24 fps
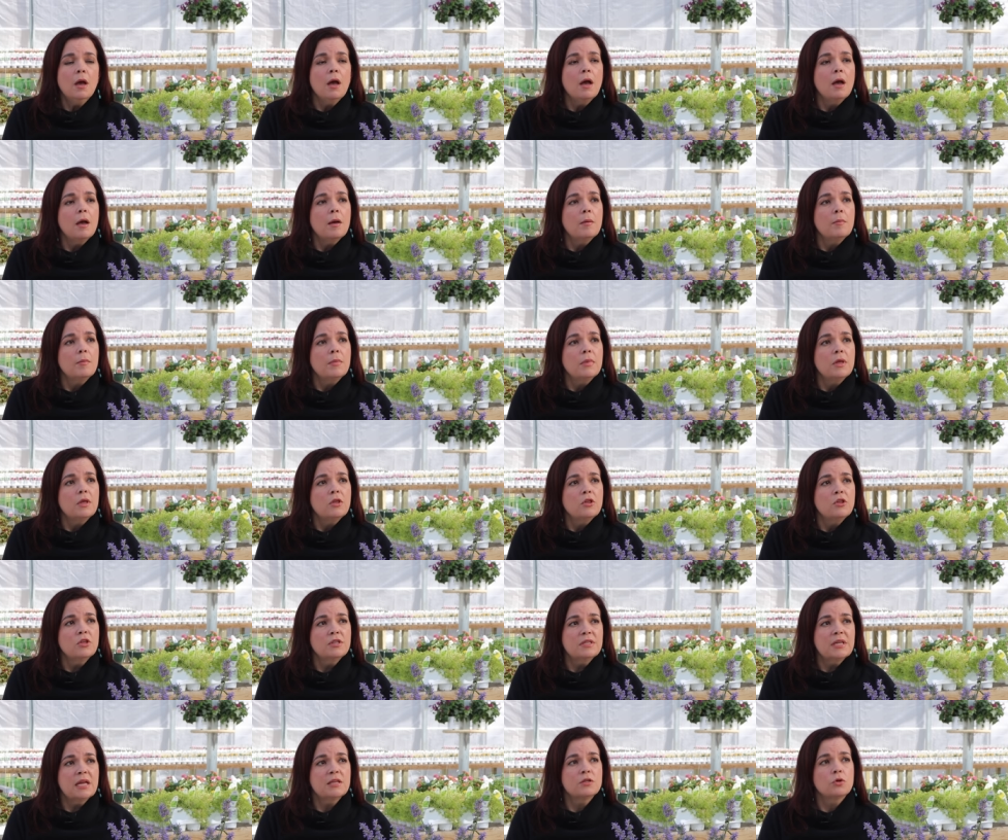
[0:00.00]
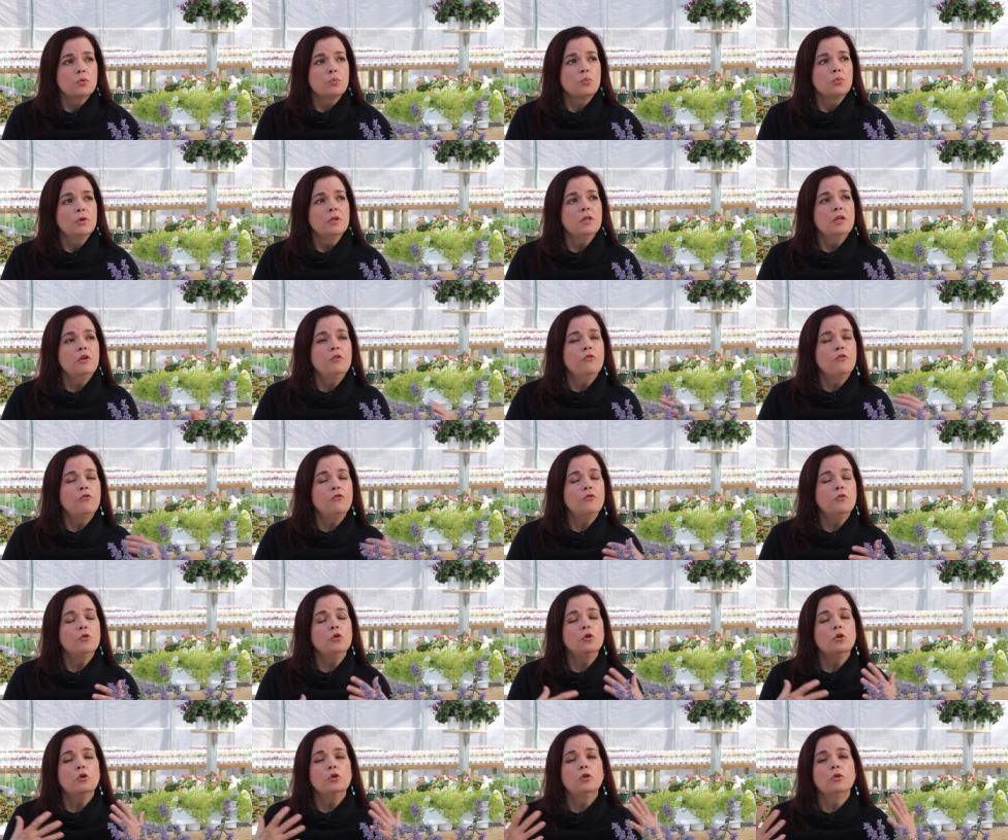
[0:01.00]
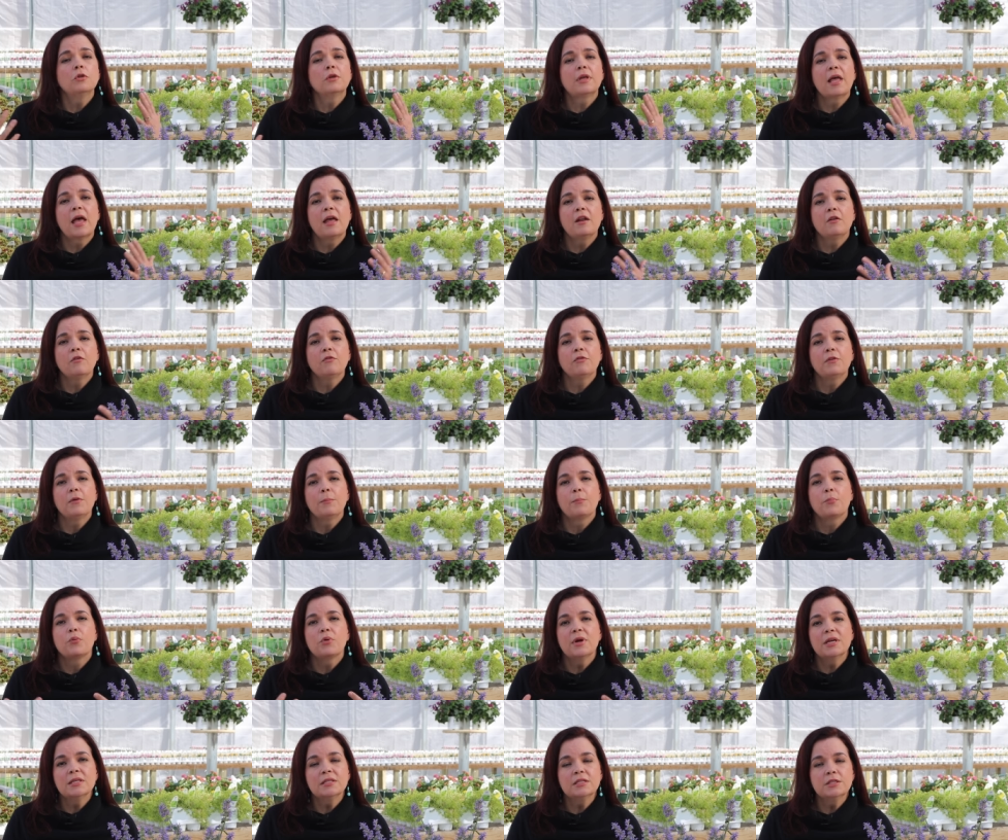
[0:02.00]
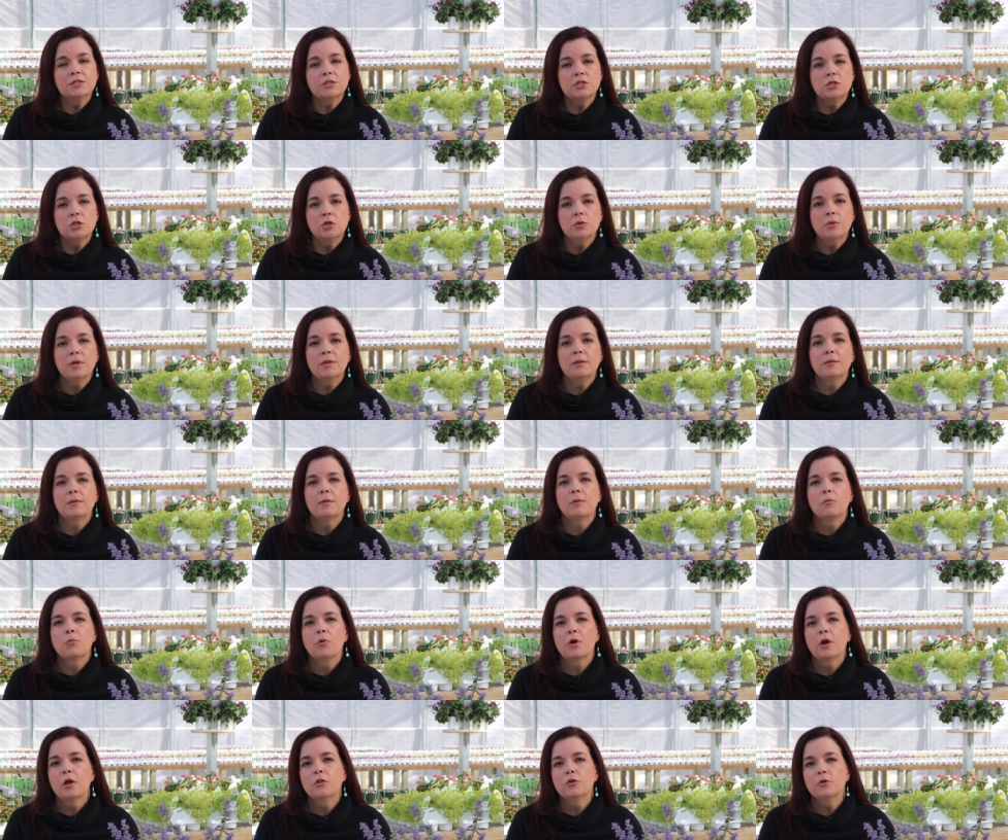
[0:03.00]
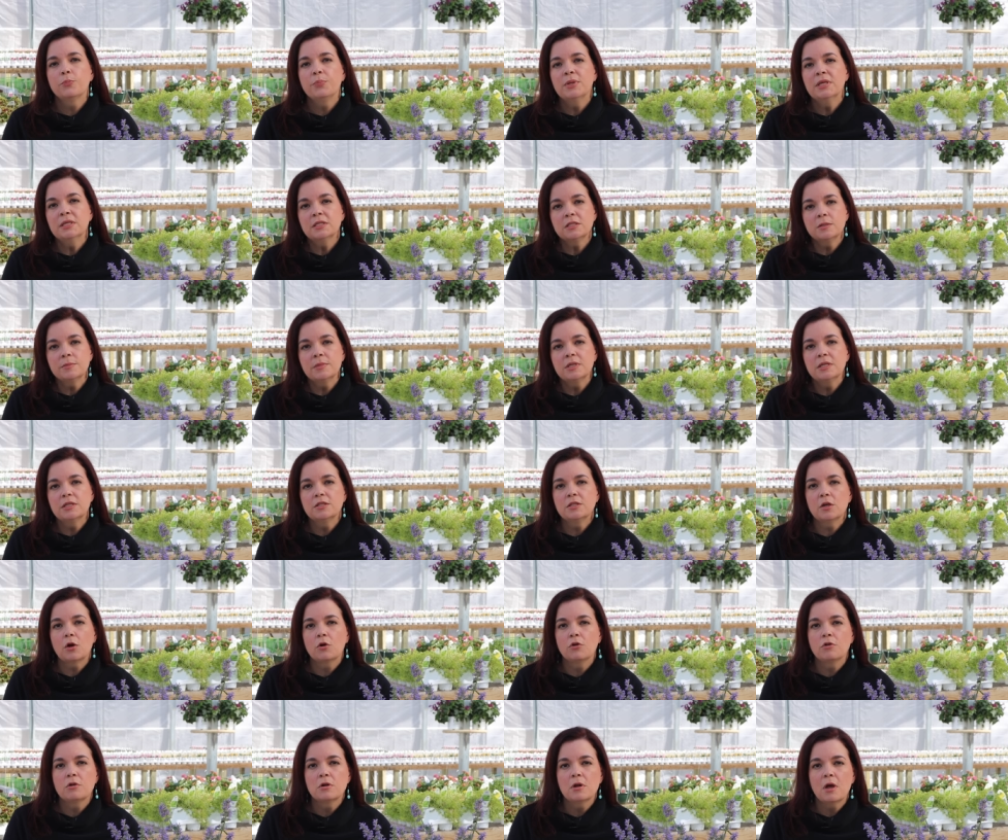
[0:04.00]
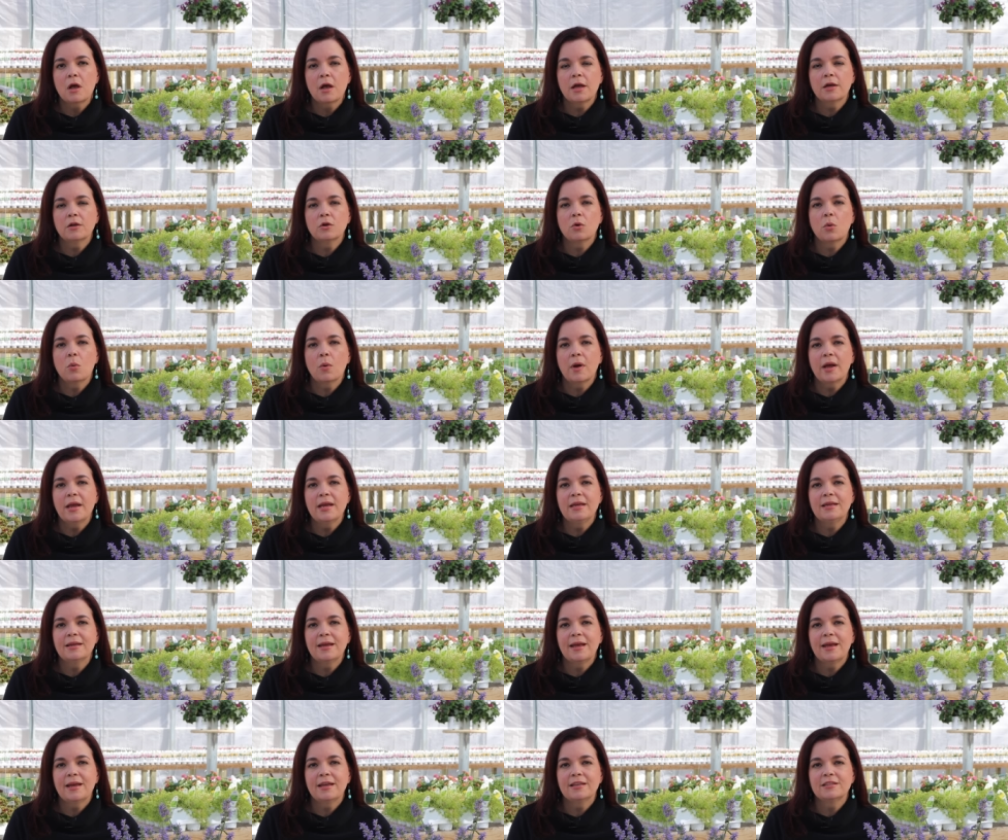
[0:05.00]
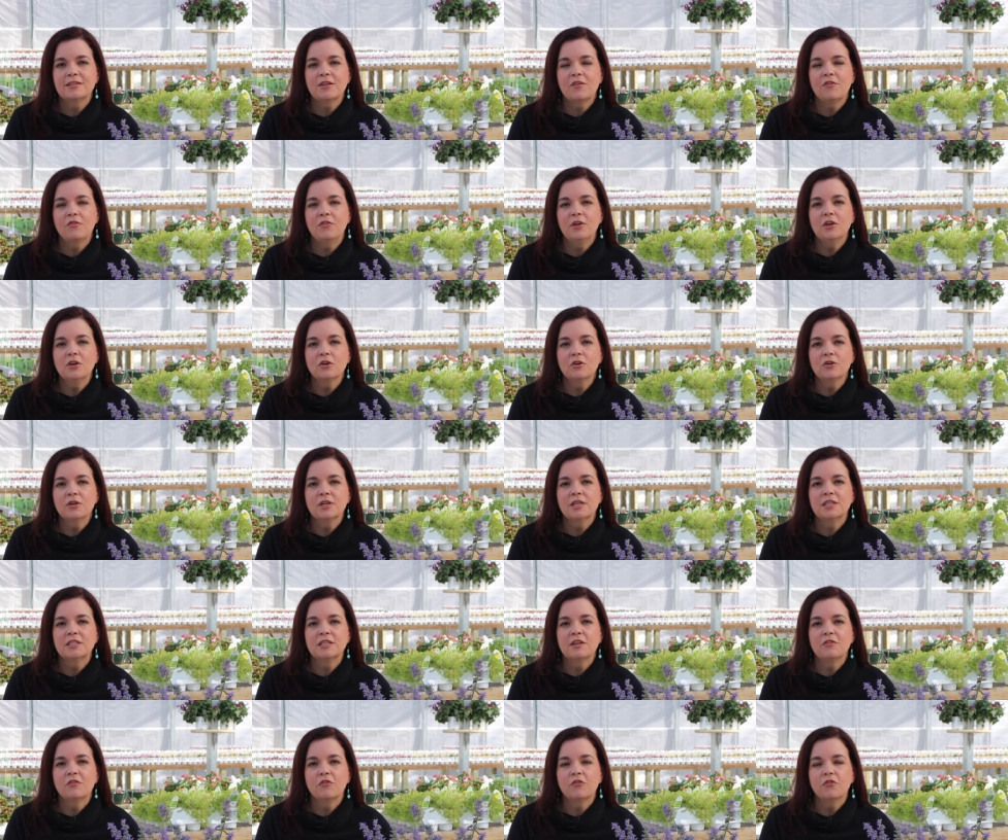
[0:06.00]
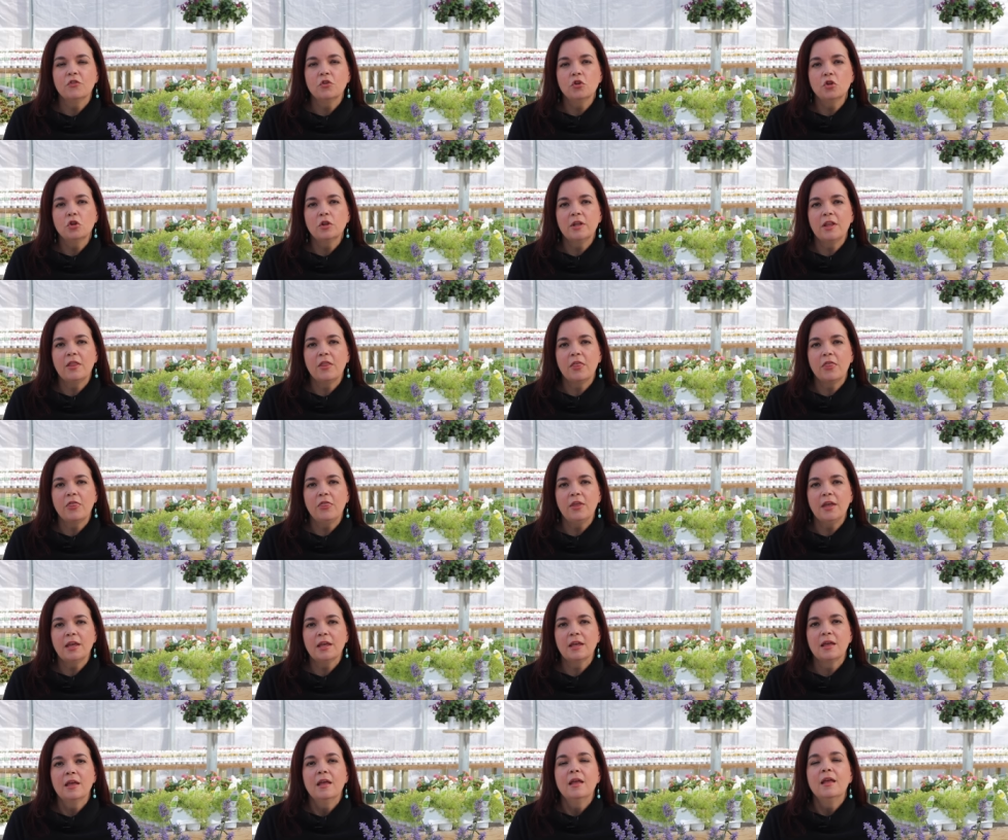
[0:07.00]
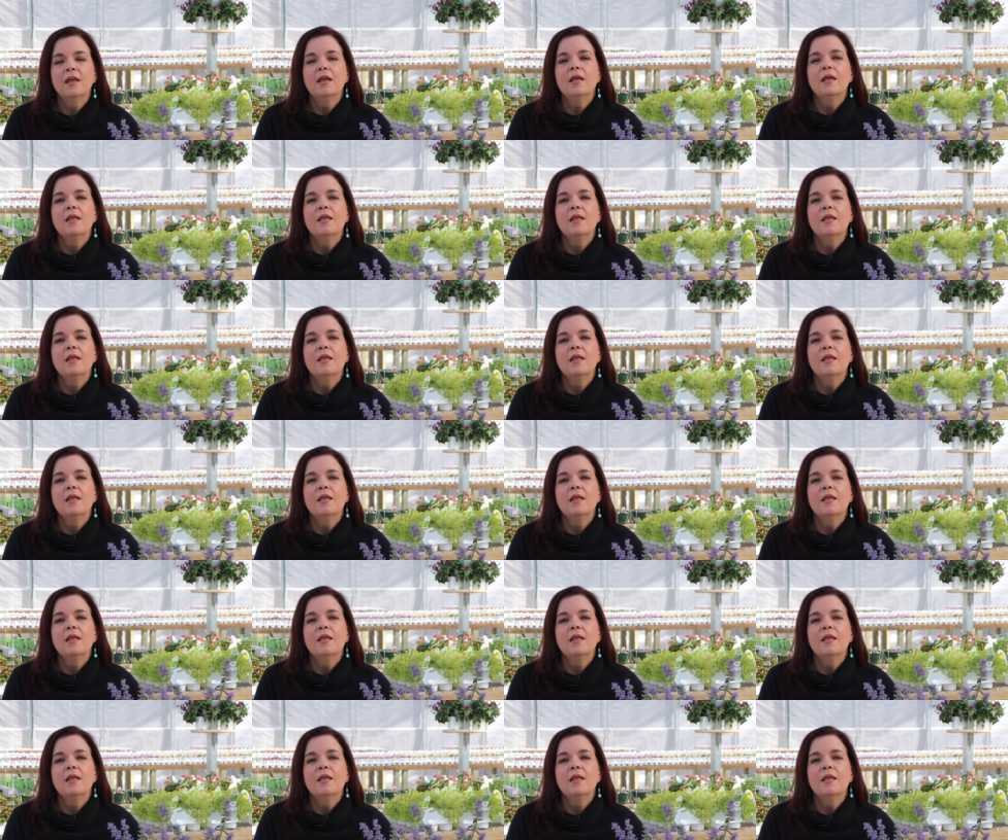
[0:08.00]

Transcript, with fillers: Um, just has a really full kind of presence to it where other penstemons are not quite as vigorous and full and thick